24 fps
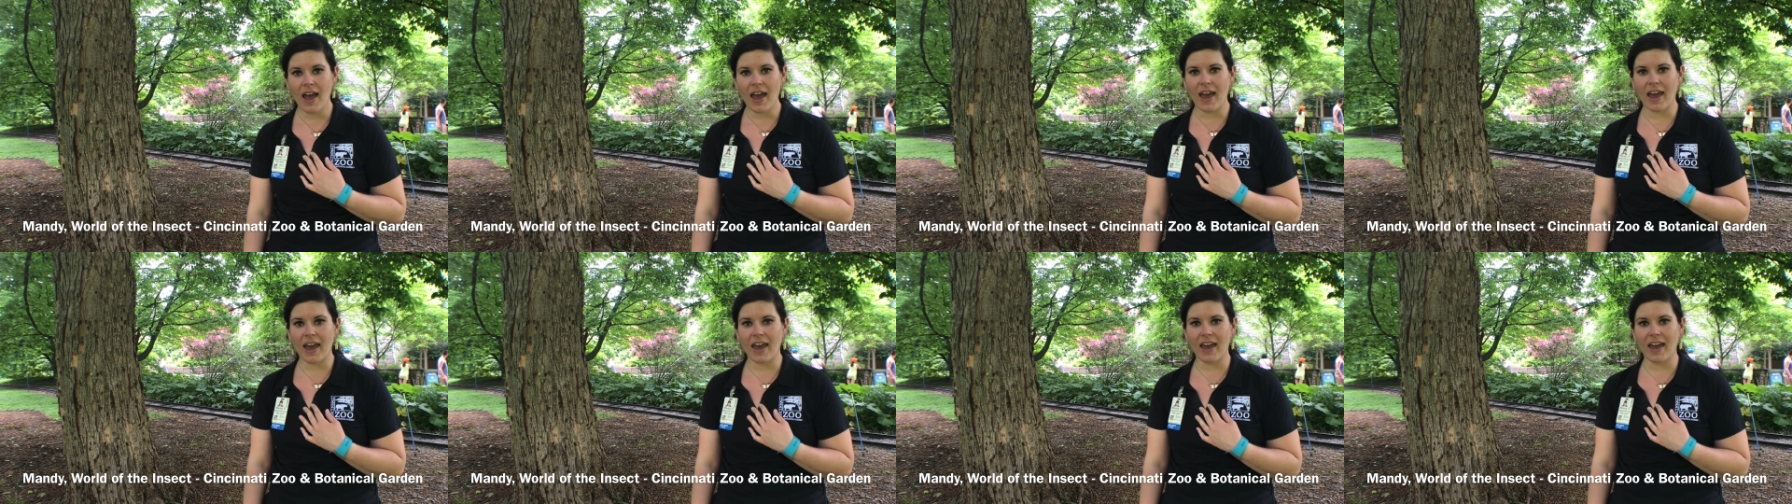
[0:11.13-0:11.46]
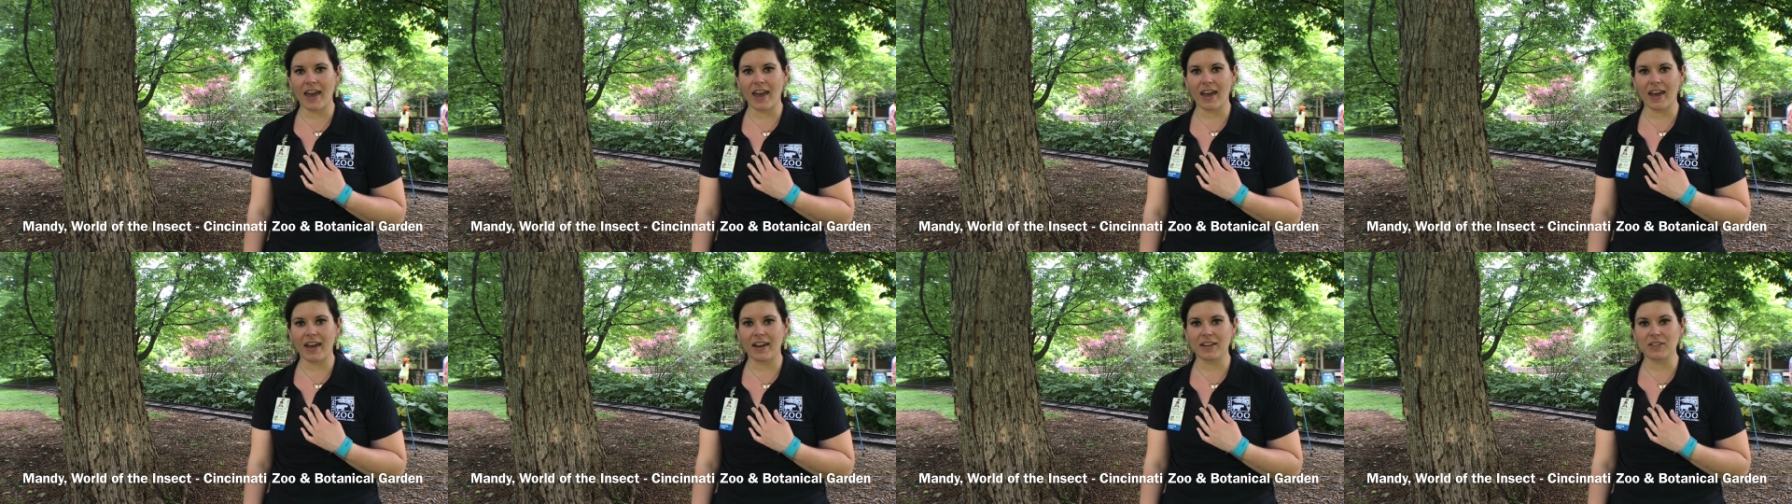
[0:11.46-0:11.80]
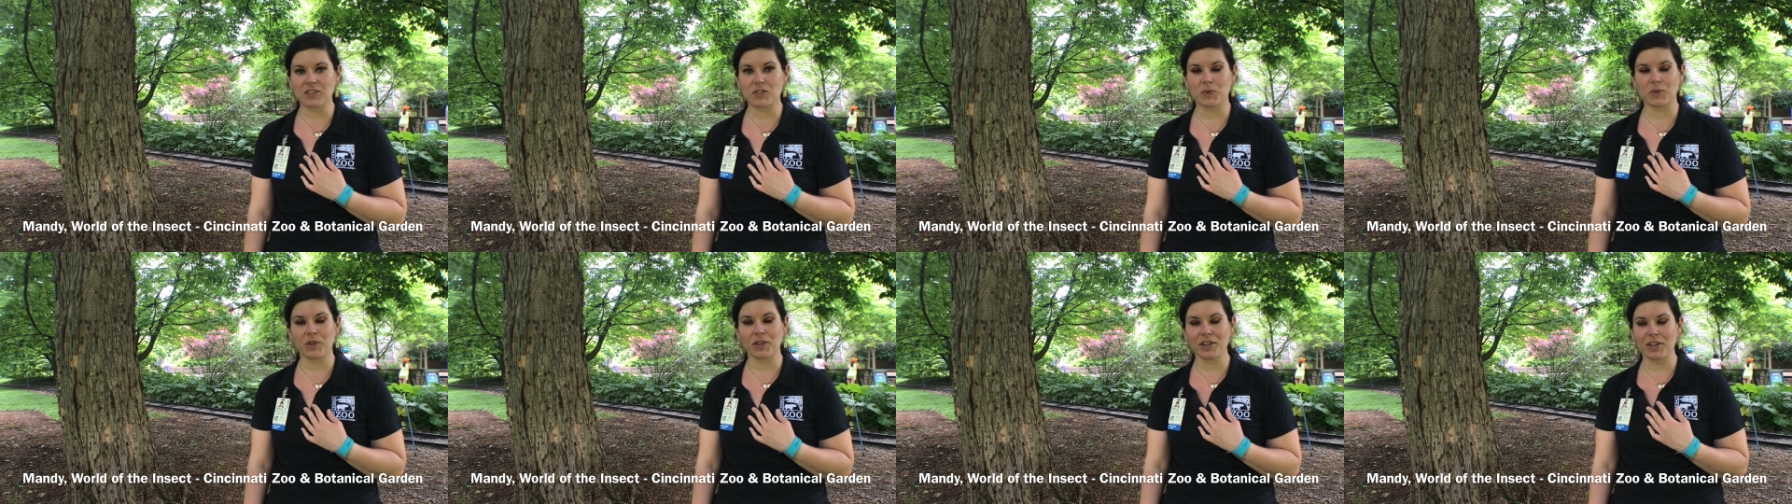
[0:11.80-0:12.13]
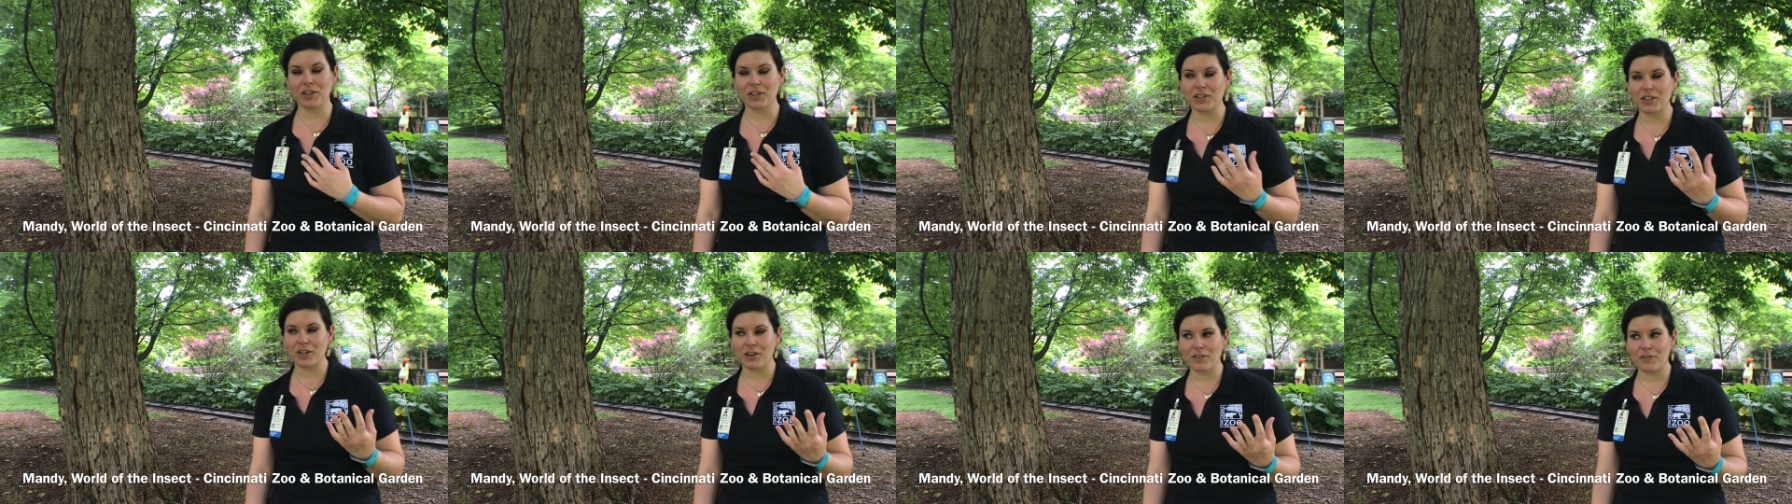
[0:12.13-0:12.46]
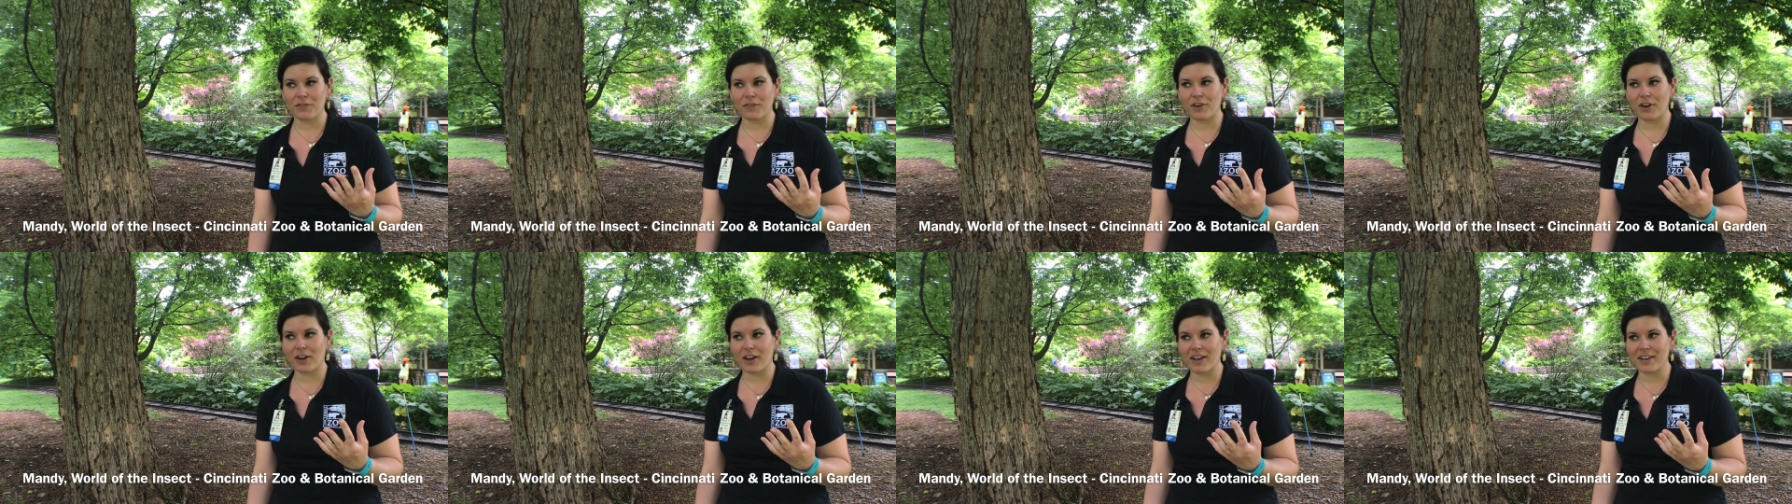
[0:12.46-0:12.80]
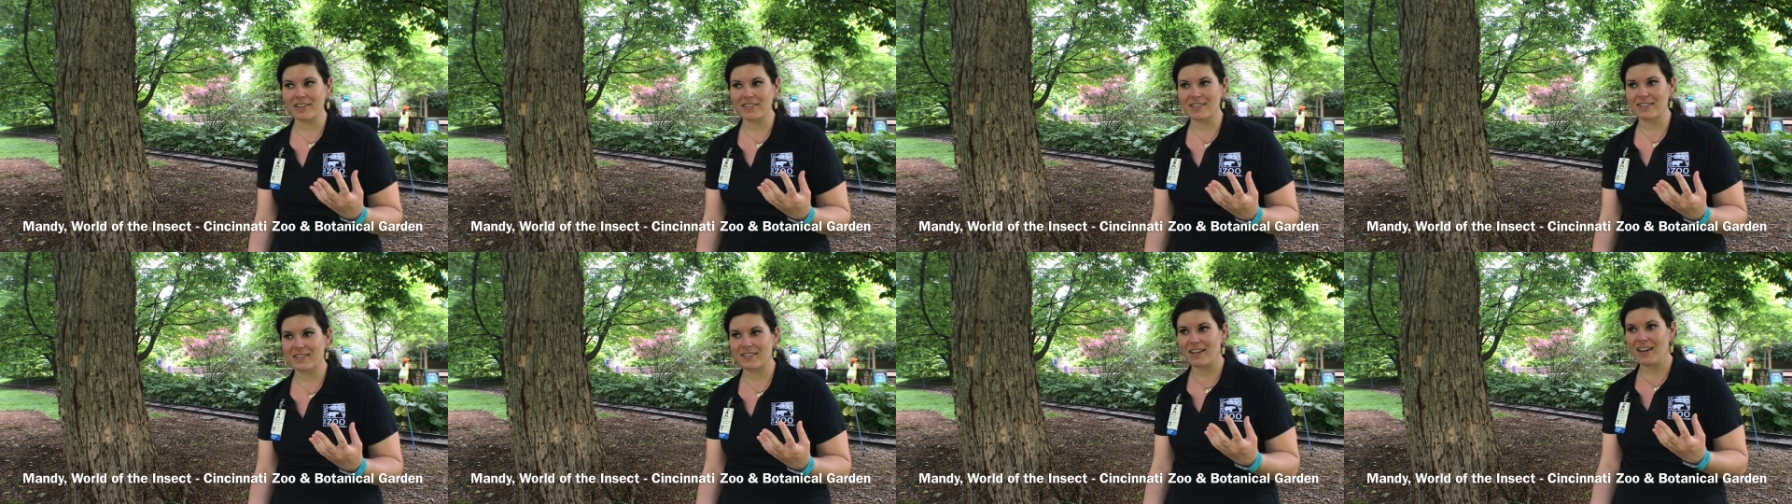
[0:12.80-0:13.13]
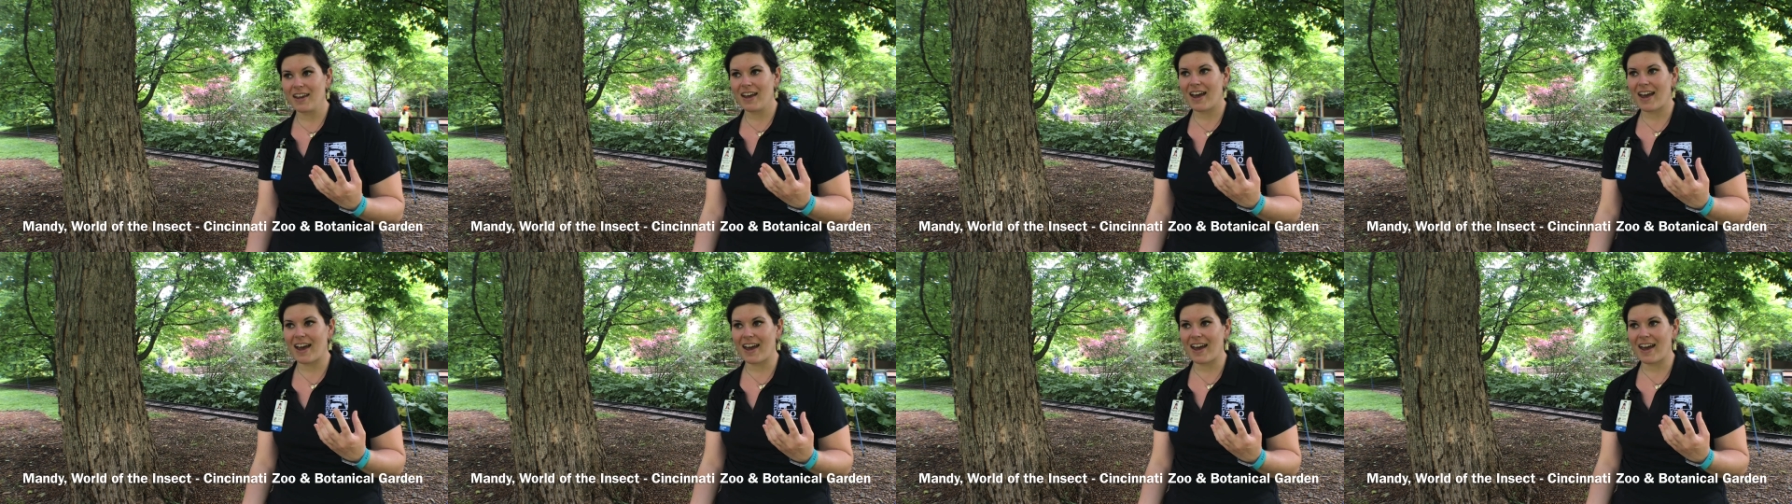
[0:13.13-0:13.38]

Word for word: And it's a really good year for us